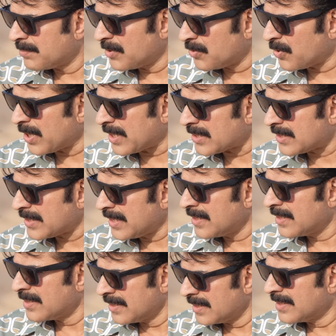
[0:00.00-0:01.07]
before us. Then.
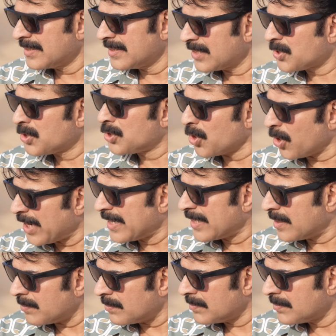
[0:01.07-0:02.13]
Mm. Just to join
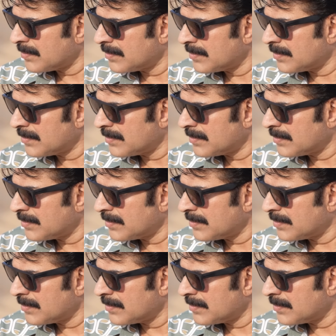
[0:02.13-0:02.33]
them